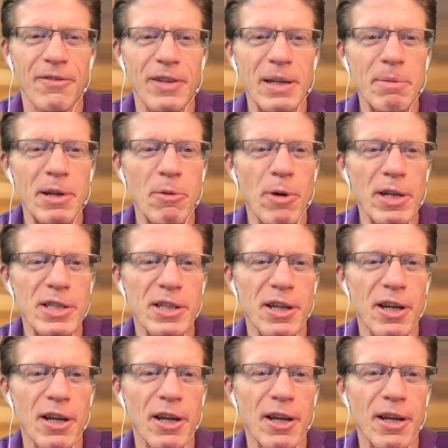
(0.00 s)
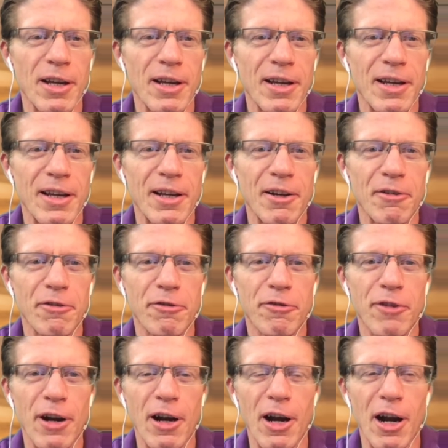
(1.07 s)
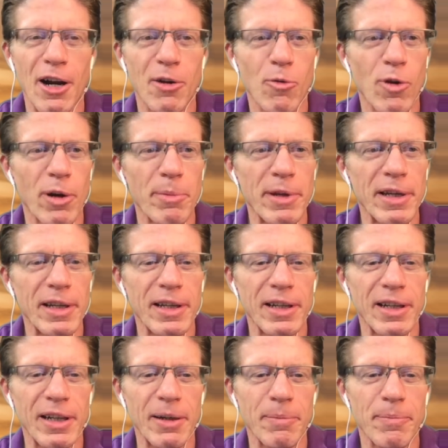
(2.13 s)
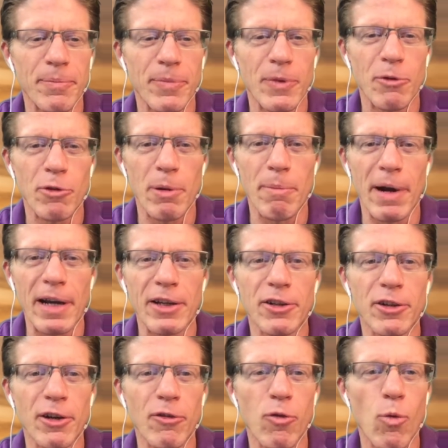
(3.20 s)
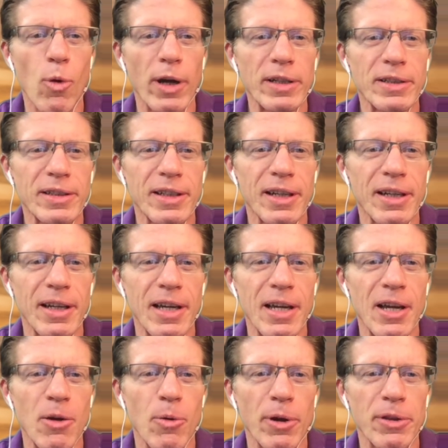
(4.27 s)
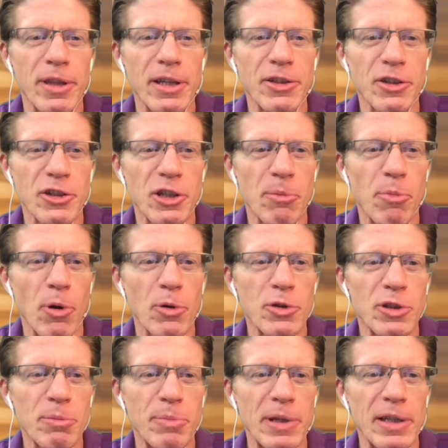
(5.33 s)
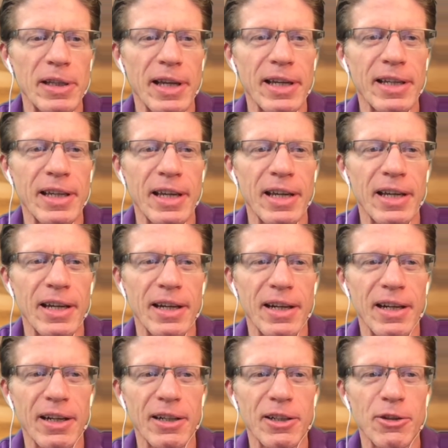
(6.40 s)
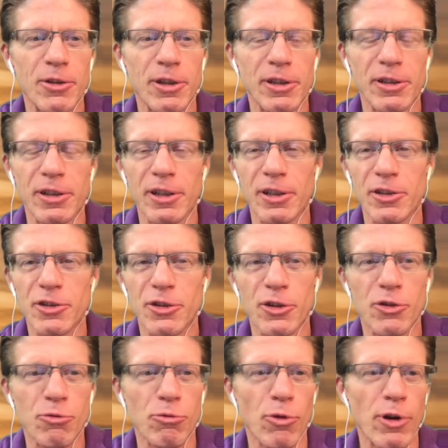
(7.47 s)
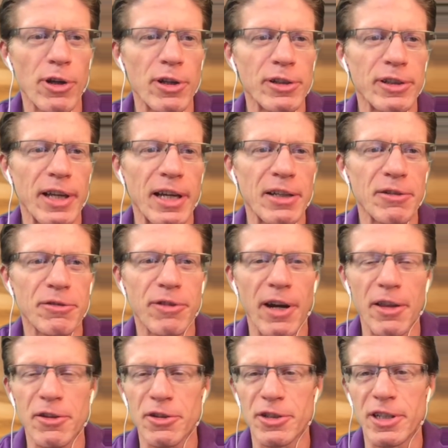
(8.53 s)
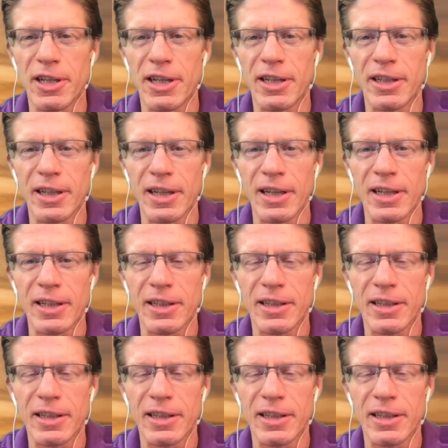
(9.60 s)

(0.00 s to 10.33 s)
If anybody wants a heartwarming reminder of what things are supposed to be like, you can search Royal Knight Father's Day